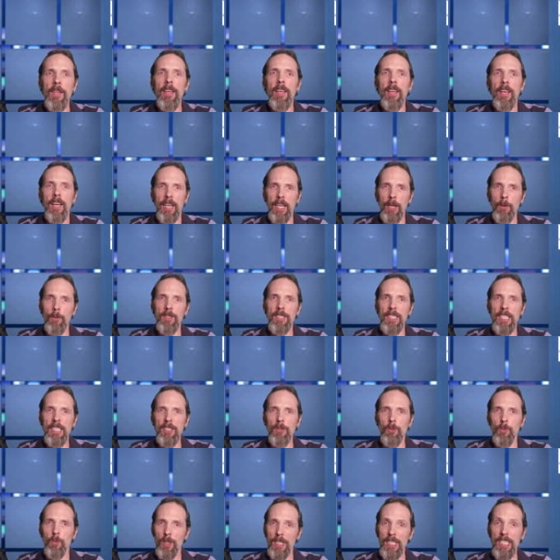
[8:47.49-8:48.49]
And he will need
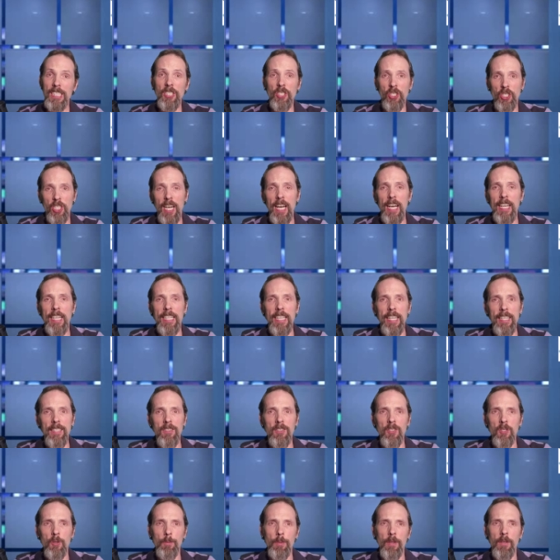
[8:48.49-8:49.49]
to really shine
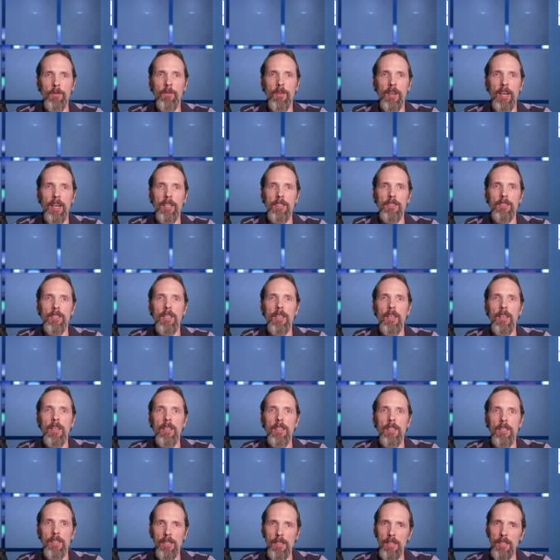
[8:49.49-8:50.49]
against the Spitfires.
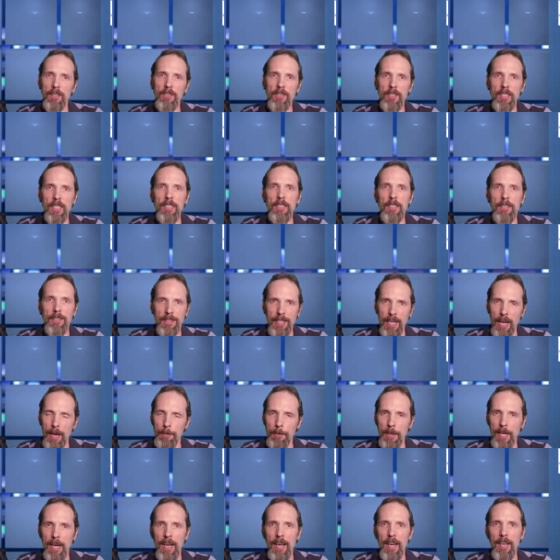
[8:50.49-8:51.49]
They'll also need their
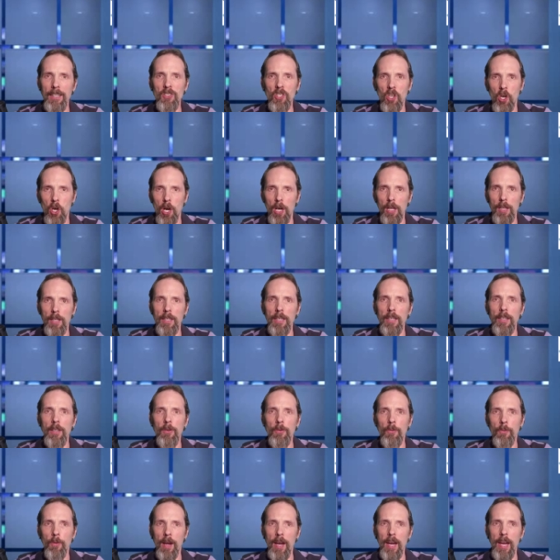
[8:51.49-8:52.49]
top guys, Ollie,
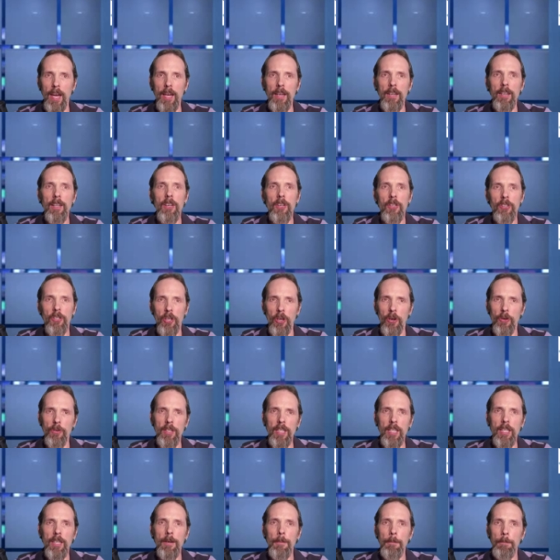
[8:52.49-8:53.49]
Ryan,
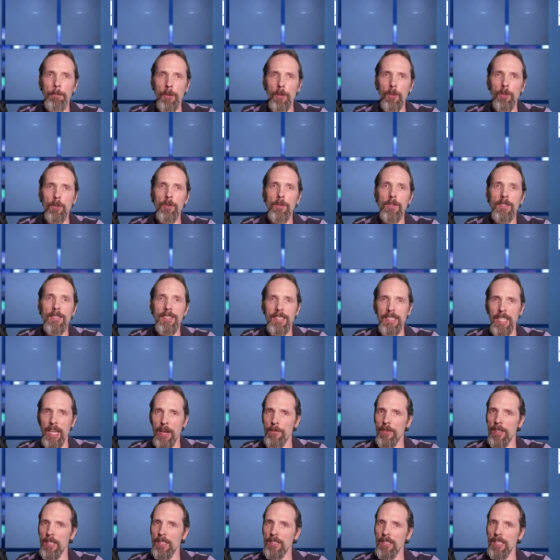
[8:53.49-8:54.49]
Jouni, Poo,
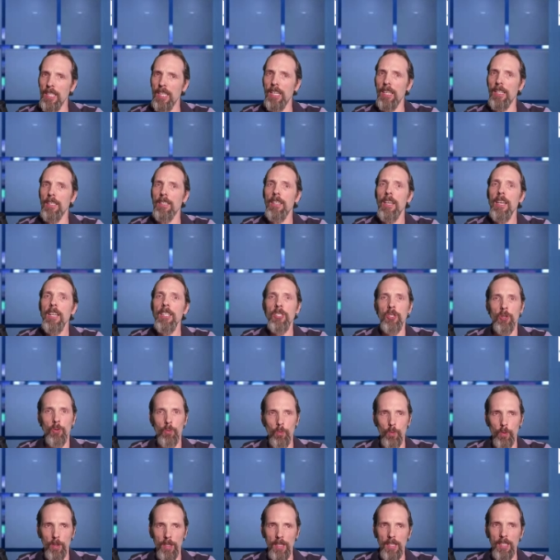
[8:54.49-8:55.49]
Devin, and Yin, to
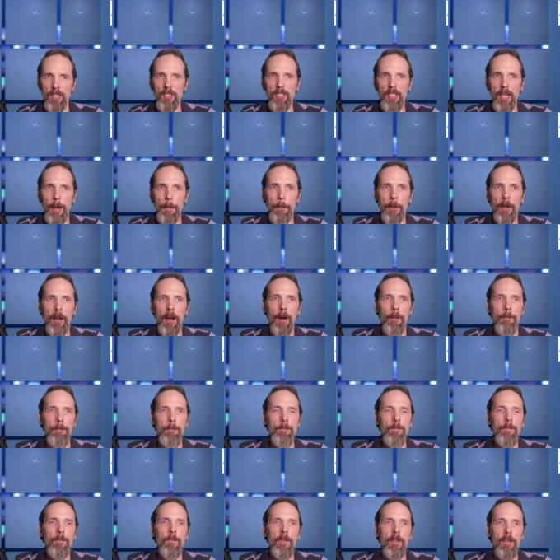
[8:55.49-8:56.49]
really step it up.
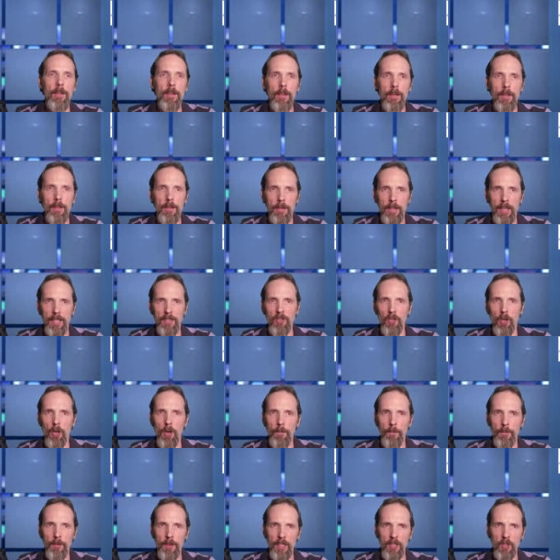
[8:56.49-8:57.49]
That's all
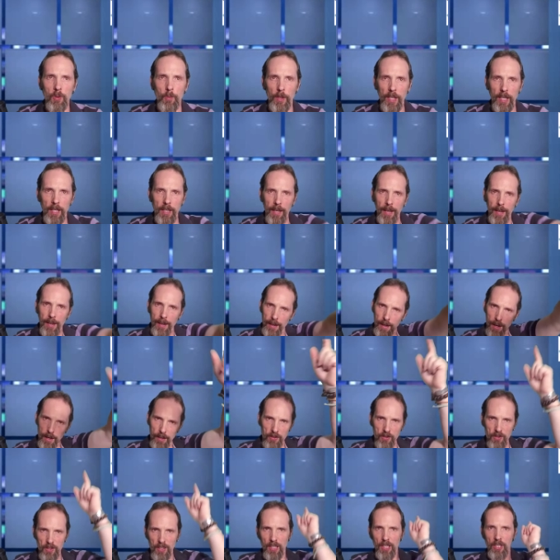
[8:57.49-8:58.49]
for this week, and I'll
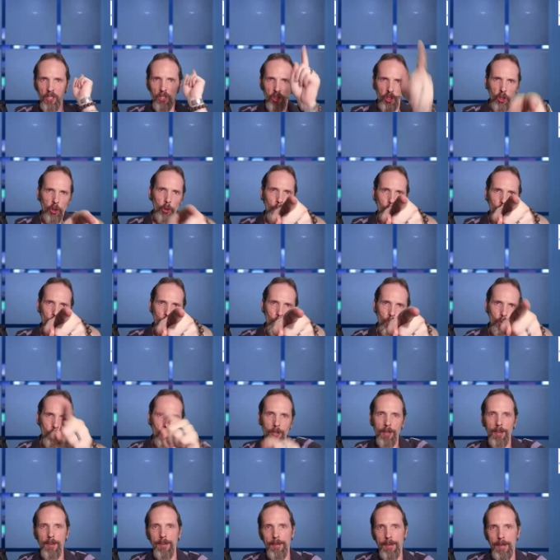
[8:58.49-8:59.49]
see you
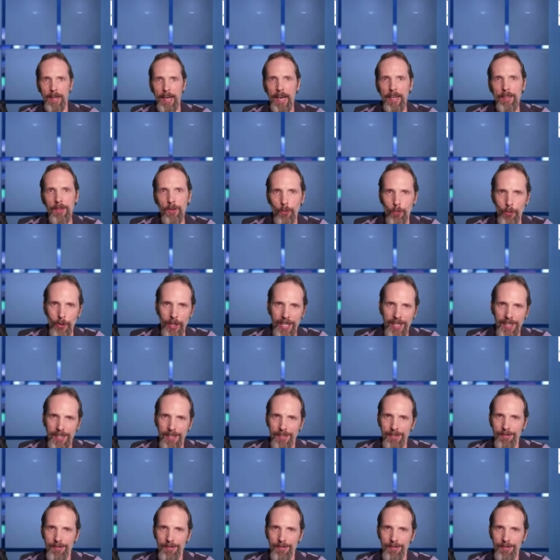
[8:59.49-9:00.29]
at the rink.